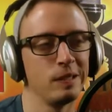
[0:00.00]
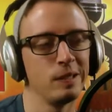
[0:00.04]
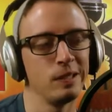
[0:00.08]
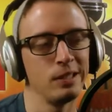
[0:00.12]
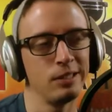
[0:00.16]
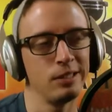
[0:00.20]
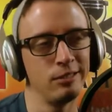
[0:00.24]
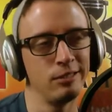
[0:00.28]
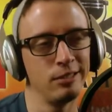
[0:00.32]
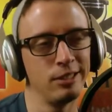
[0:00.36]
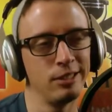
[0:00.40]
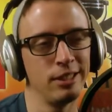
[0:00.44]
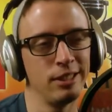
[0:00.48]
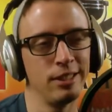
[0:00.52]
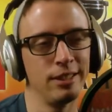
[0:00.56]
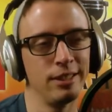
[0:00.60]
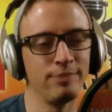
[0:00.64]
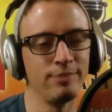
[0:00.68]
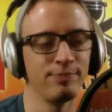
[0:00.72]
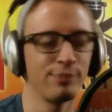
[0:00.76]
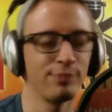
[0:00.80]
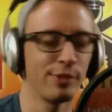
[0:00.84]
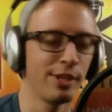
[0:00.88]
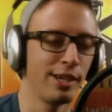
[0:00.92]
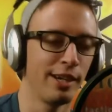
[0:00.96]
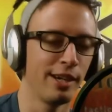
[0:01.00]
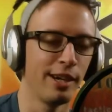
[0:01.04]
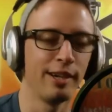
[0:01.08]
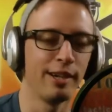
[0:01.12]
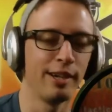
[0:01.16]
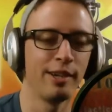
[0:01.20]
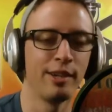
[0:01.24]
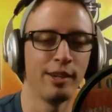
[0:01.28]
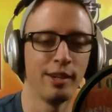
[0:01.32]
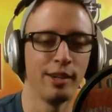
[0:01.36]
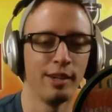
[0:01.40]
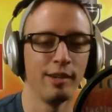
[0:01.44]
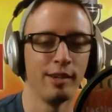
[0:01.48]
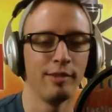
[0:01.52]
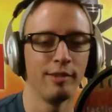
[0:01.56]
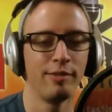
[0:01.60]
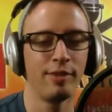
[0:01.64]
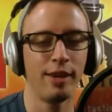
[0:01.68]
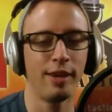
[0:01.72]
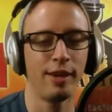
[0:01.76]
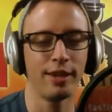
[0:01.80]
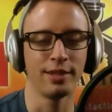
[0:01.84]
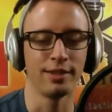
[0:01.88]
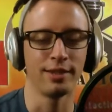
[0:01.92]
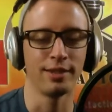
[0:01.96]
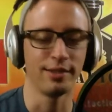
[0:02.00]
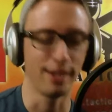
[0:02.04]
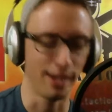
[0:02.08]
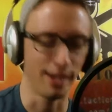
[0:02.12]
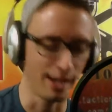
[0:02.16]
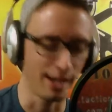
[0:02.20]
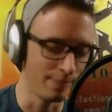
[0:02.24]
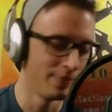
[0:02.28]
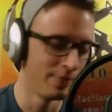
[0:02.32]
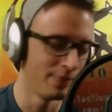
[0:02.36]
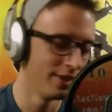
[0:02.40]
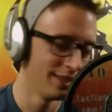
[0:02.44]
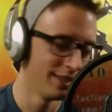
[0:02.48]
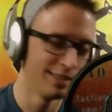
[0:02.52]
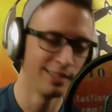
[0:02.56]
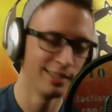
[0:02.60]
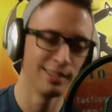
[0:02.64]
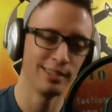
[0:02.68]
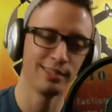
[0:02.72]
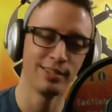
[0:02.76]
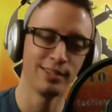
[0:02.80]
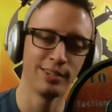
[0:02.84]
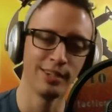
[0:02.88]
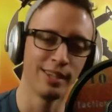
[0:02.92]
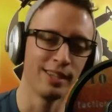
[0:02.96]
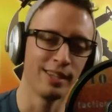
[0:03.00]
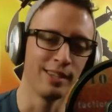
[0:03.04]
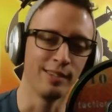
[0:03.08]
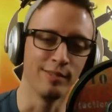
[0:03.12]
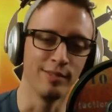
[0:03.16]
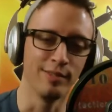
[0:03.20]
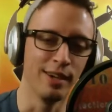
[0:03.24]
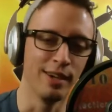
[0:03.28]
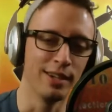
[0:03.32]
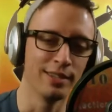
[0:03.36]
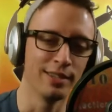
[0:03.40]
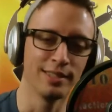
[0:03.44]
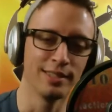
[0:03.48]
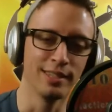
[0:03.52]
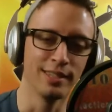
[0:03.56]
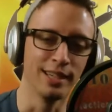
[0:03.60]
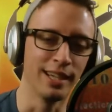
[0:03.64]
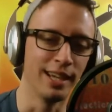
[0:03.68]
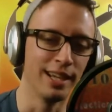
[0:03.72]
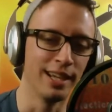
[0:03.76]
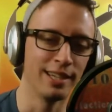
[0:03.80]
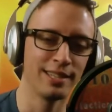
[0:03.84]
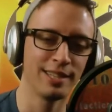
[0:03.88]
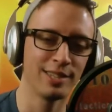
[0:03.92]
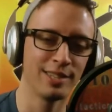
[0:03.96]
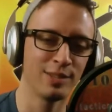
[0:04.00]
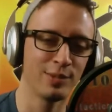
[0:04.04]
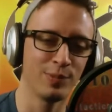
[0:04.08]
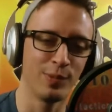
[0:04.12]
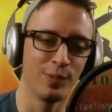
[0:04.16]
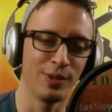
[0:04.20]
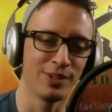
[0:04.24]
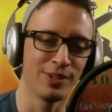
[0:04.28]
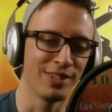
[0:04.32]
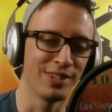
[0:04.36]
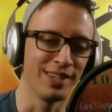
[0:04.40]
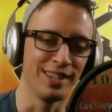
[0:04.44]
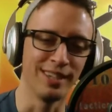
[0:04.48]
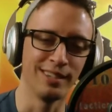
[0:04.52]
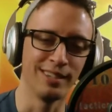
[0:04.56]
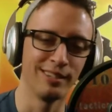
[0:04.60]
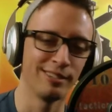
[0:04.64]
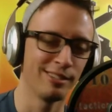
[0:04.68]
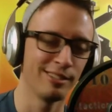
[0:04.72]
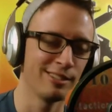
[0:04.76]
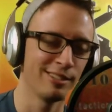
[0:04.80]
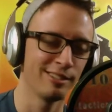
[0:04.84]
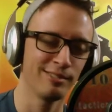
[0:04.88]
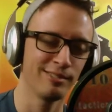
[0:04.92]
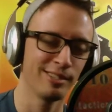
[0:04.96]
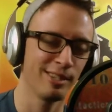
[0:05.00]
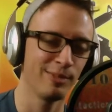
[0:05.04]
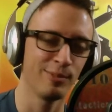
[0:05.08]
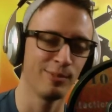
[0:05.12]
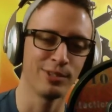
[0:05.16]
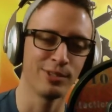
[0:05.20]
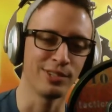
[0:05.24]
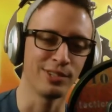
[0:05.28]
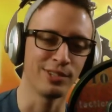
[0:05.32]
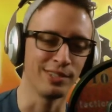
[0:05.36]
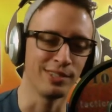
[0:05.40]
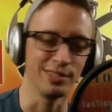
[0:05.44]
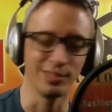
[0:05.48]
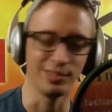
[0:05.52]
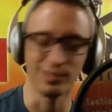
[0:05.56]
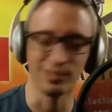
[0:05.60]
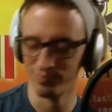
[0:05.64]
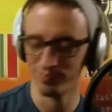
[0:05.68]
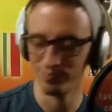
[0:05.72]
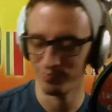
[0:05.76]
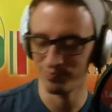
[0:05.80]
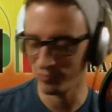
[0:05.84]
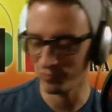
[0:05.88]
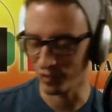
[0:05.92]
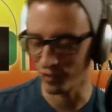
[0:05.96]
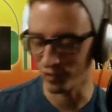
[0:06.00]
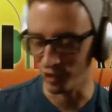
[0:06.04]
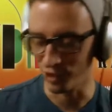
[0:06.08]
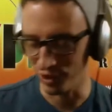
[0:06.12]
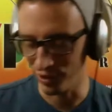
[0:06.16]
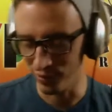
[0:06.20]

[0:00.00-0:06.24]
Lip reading: all right, faucet time. Turn on the faucet. It just wasn't. It wasn't as good.